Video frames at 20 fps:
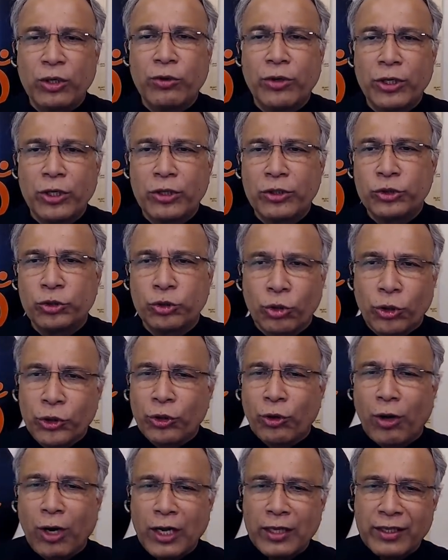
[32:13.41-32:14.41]
going to show
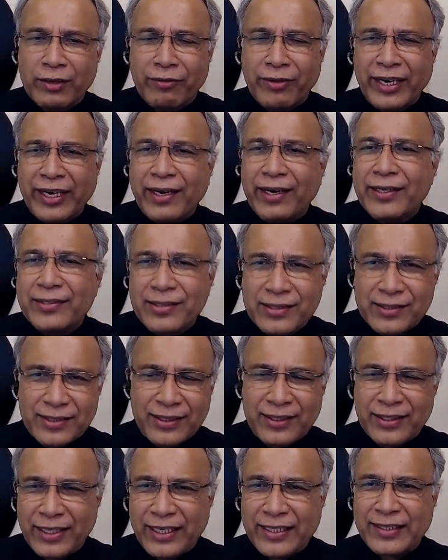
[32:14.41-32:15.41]
you all the weaknesses
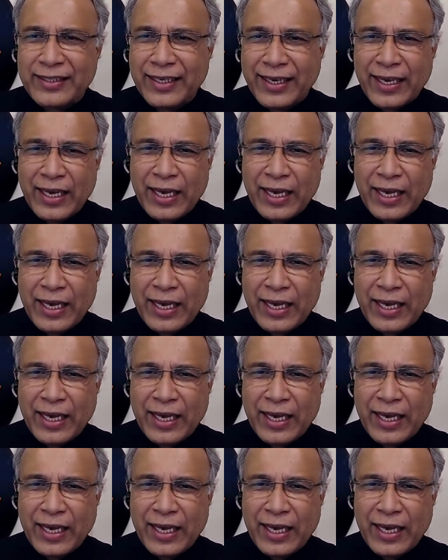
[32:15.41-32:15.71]
and things.